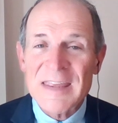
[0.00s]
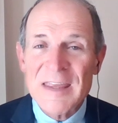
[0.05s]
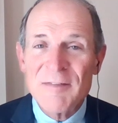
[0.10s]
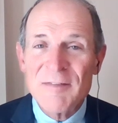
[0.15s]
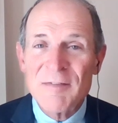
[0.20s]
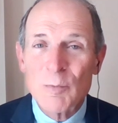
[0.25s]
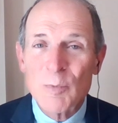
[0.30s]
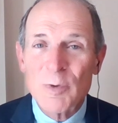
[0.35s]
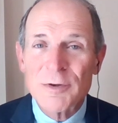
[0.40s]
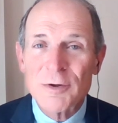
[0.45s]

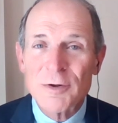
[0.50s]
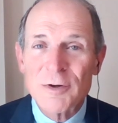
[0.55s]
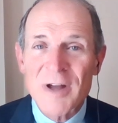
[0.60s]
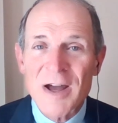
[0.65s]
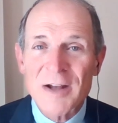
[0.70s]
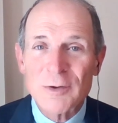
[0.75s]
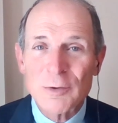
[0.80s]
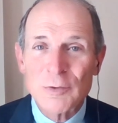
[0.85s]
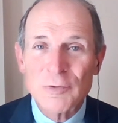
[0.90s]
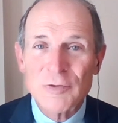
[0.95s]
even when you're
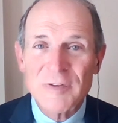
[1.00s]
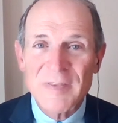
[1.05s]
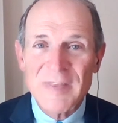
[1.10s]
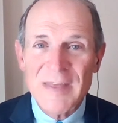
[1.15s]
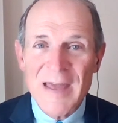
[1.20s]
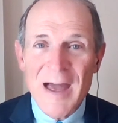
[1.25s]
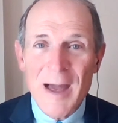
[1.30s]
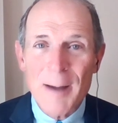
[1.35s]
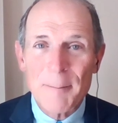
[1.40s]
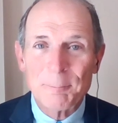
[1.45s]
not using
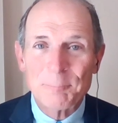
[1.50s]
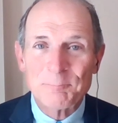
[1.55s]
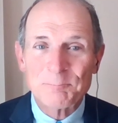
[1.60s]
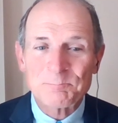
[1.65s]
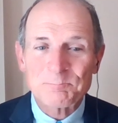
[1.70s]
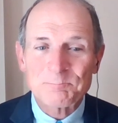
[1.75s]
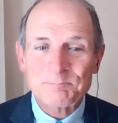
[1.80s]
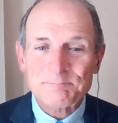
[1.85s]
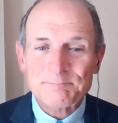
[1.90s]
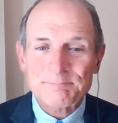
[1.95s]
the app.
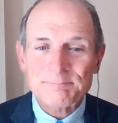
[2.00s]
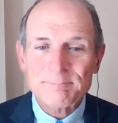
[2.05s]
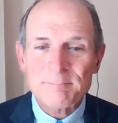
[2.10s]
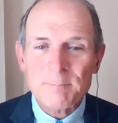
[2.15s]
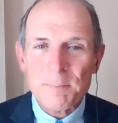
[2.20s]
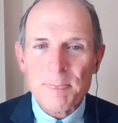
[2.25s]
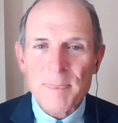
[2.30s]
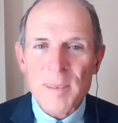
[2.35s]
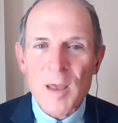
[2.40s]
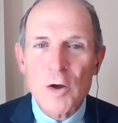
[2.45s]

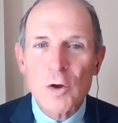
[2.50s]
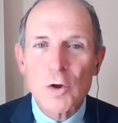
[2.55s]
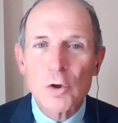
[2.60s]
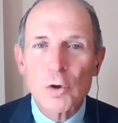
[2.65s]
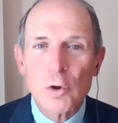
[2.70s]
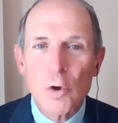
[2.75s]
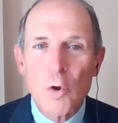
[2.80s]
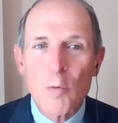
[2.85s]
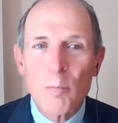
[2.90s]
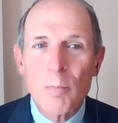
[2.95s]

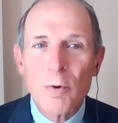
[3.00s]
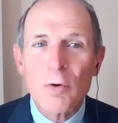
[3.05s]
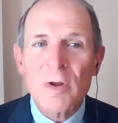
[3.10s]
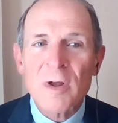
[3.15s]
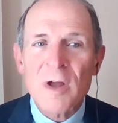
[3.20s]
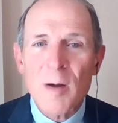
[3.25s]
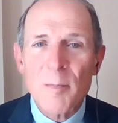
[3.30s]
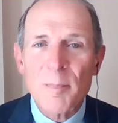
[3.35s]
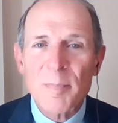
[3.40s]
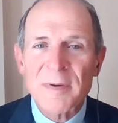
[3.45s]

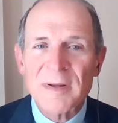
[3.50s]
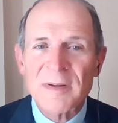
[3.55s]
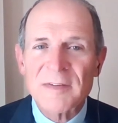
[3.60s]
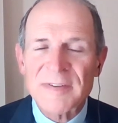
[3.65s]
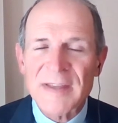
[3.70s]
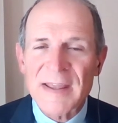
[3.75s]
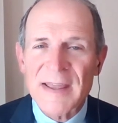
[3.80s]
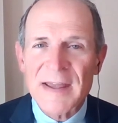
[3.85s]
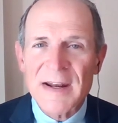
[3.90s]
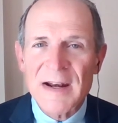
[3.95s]
Global
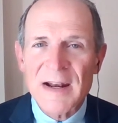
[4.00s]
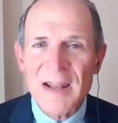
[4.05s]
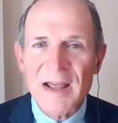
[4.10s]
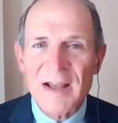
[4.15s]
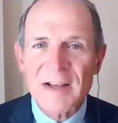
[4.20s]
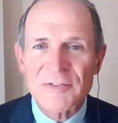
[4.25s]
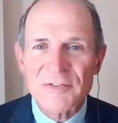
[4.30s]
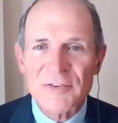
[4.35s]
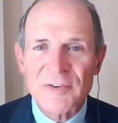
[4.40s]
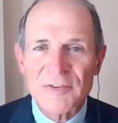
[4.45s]
companies
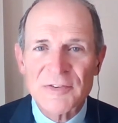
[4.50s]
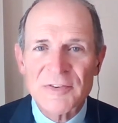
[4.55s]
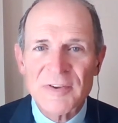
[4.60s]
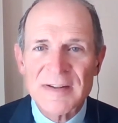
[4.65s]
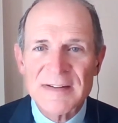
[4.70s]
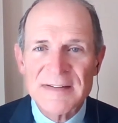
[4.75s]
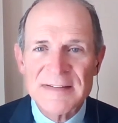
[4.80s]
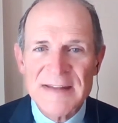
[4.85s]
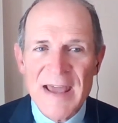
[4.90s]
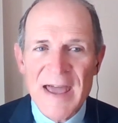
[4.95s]
analyze
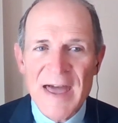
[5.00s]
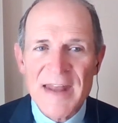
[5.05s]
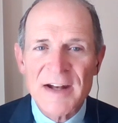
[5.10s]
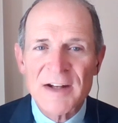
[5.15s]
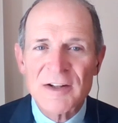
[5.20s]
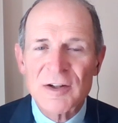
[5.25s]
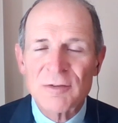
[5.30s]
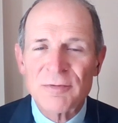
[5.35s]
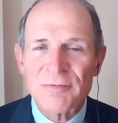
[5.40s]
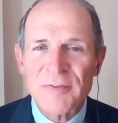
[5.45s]
this
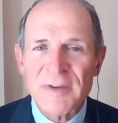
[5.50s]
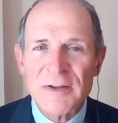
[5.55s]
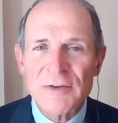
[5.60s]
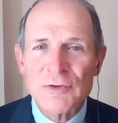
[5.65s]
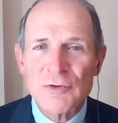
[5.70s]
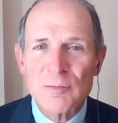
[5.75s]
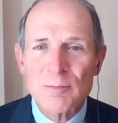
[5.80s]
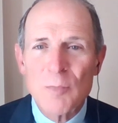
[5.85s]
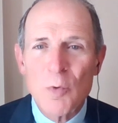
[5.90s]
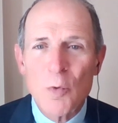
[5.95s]
data to
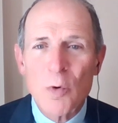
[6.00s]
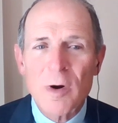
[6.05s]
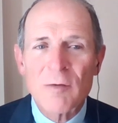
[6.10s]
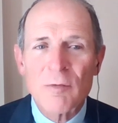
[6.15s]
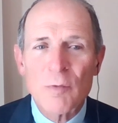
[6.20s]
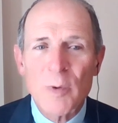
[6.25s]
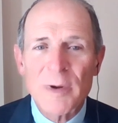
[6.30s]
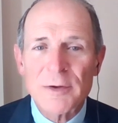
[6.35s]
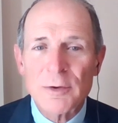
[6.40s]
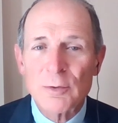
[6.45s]
feed you more
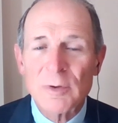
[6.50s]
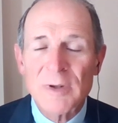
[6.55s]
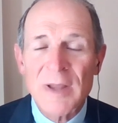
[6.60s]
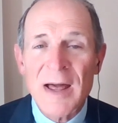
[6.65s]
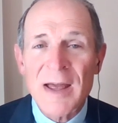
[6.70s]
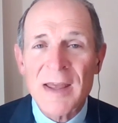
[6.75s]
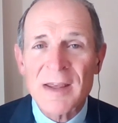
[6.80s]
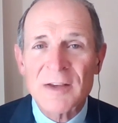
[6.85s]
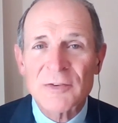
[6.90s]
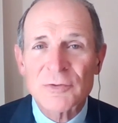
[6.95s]
of what you
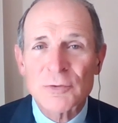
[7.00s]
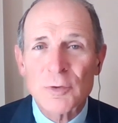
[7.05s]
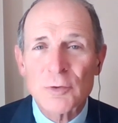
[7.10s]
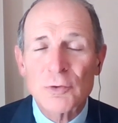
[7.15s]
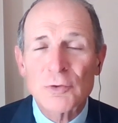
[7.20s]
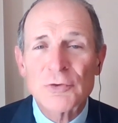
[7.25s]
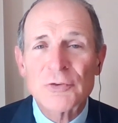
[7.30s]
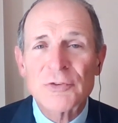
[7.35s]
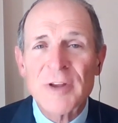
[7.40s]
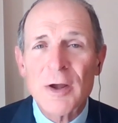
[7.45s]
like so that
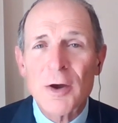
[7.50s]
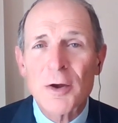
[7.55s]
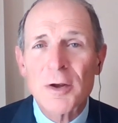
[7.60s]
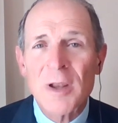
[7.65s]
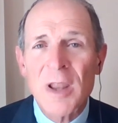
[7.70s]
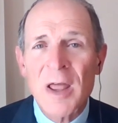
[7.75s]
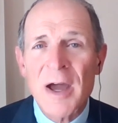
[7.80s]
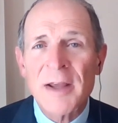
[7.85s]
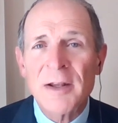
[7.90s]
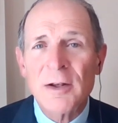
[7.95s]
you'll stay
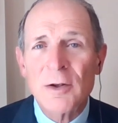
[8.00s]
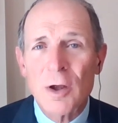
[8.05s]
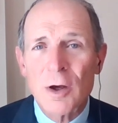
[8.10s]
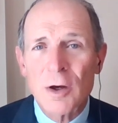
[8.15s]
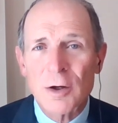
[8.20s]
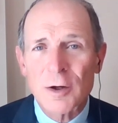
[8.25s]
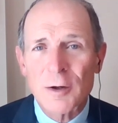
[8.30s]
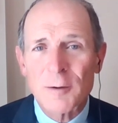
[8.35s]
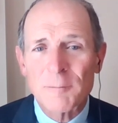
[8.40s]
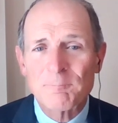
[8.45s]
online
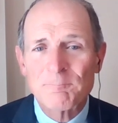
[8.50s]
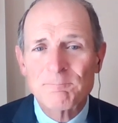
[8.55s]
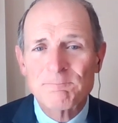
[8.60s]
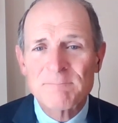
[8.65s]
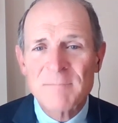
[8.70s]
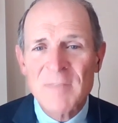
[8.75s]
longer.